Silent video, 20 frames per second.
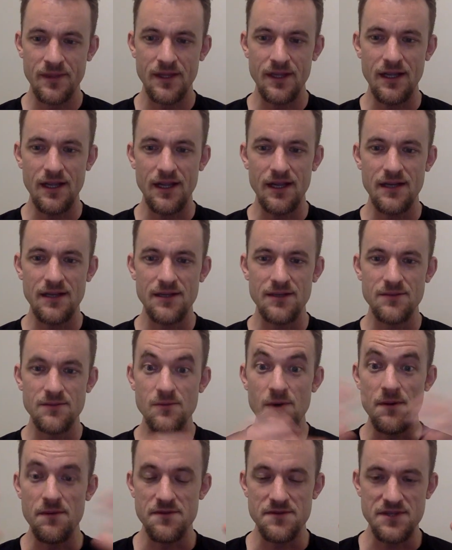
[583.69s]
And
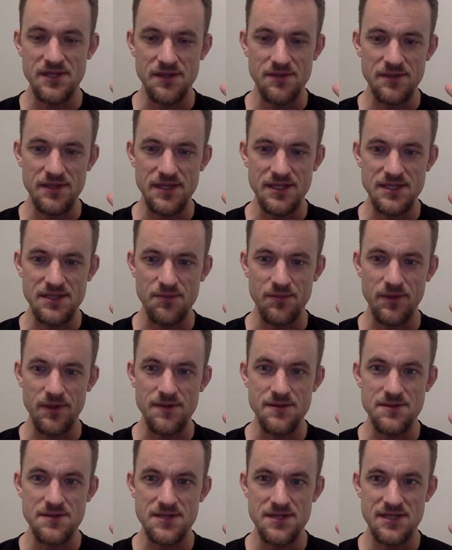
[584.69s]
what we've seen with this
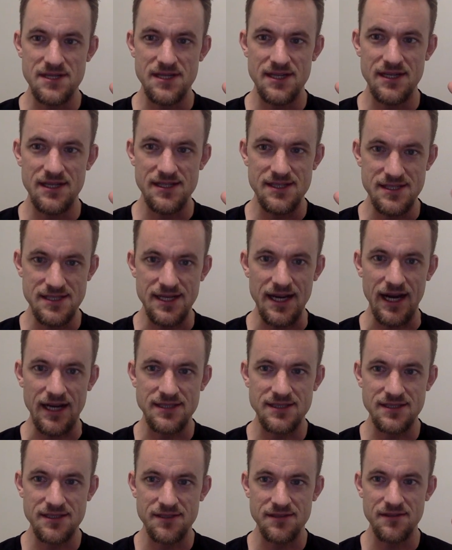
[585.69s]
approach is that it
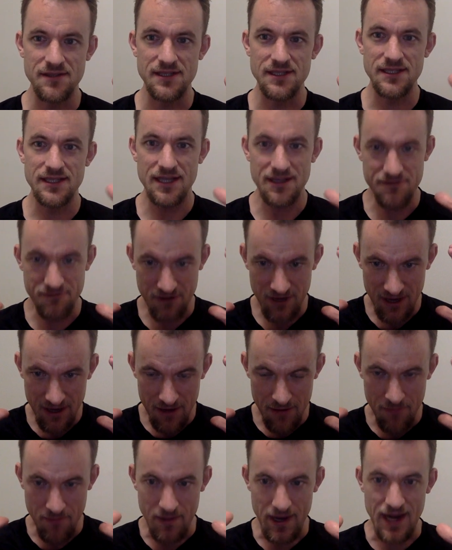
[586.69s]
sticks, right? They've
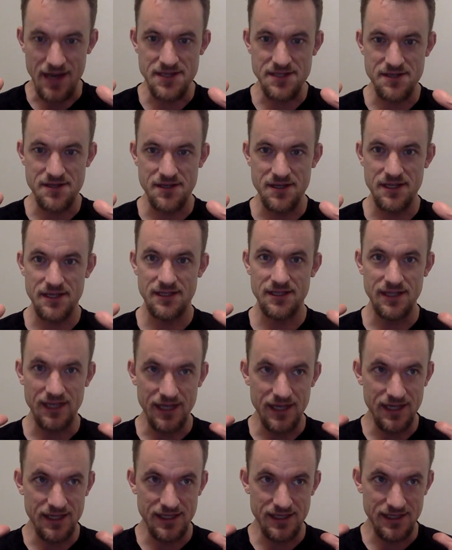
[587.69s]
mastered it
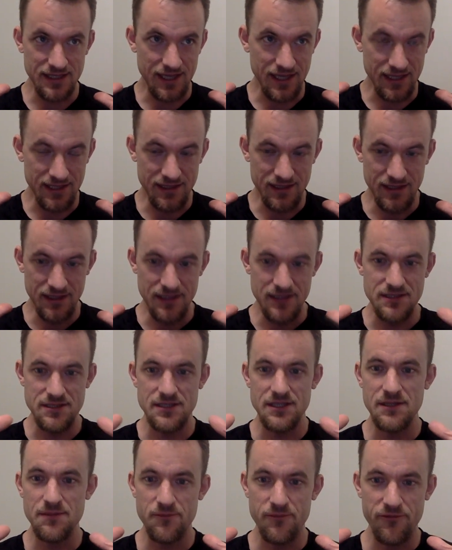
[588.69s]
again at that
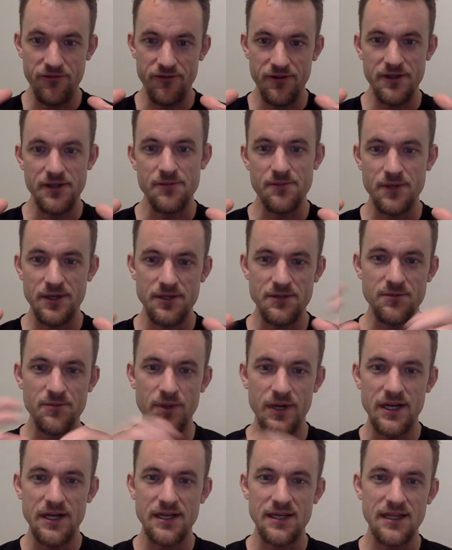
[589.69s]
deep fundamental
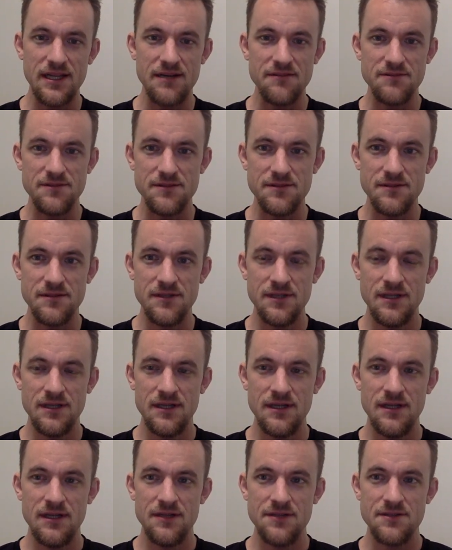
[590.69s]
brain level.
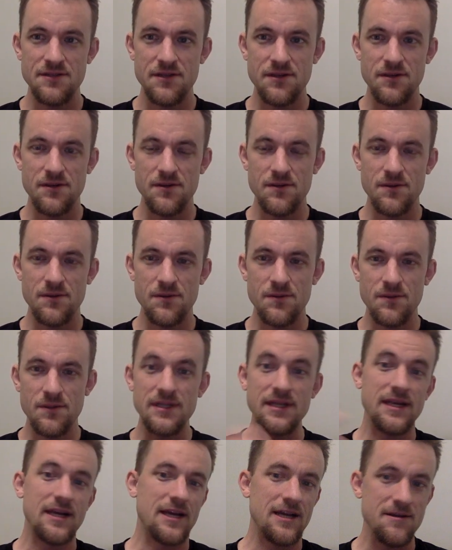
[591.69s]
So
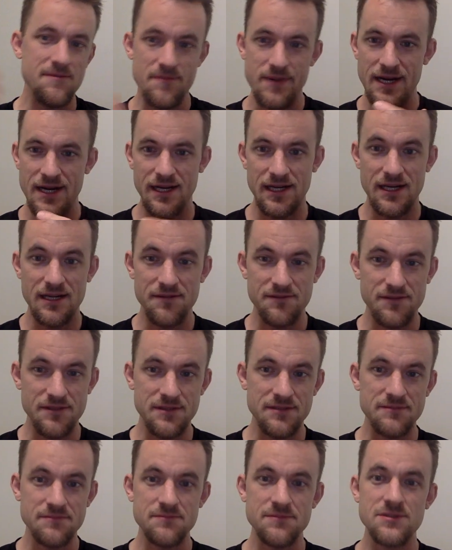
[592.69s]
when they come back
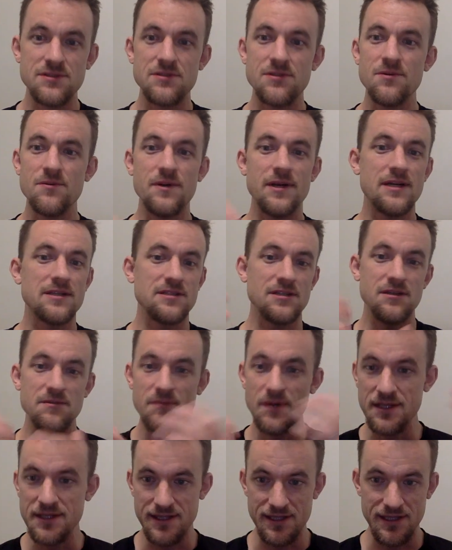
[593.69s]
even 2 weeks or a
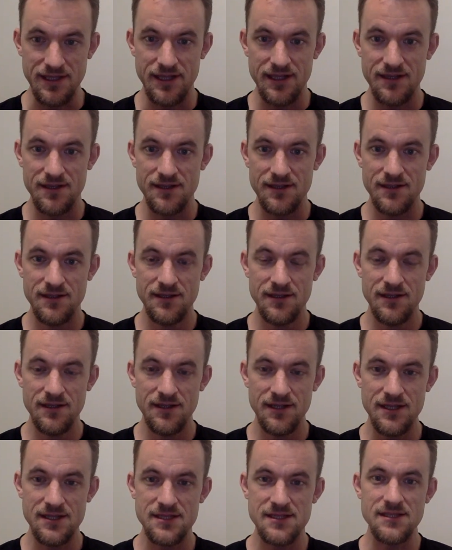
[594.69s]
month later,
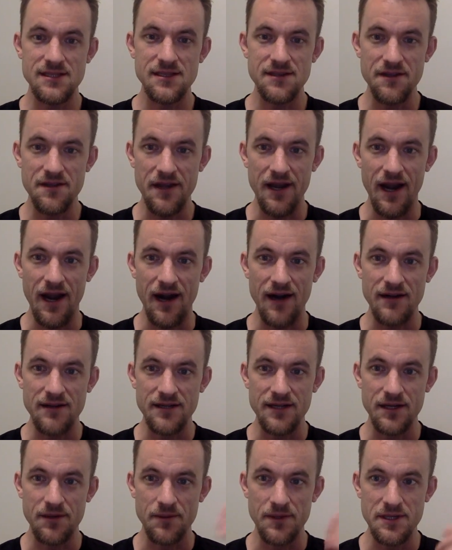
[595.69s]
it's still there.
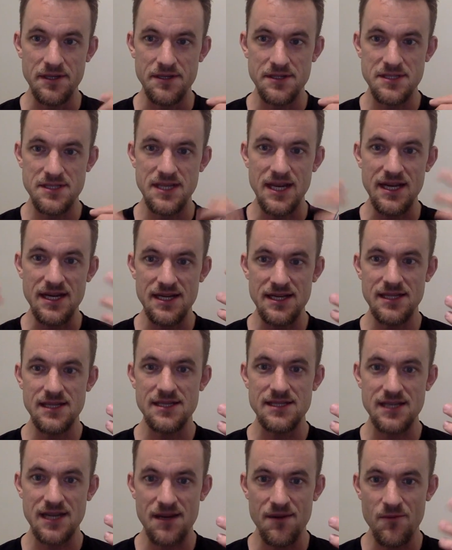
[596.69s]
Like we say it the
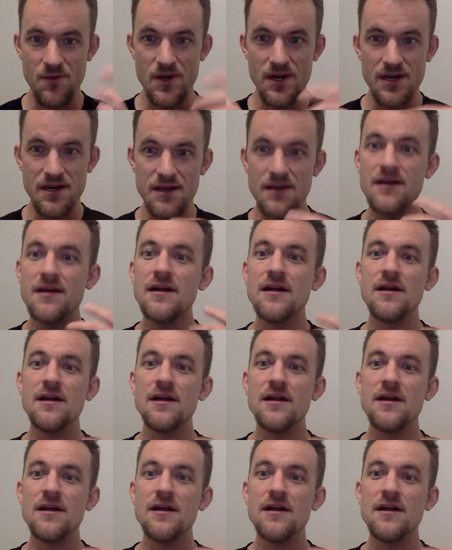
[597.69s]
same way,